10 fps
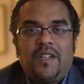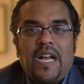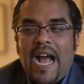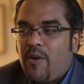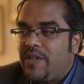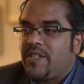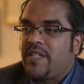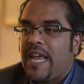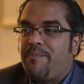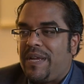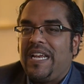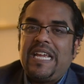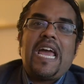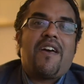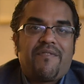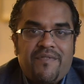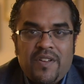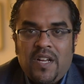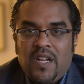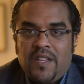How is a PDF
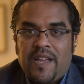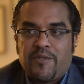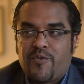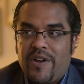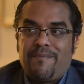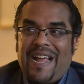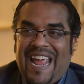that was written by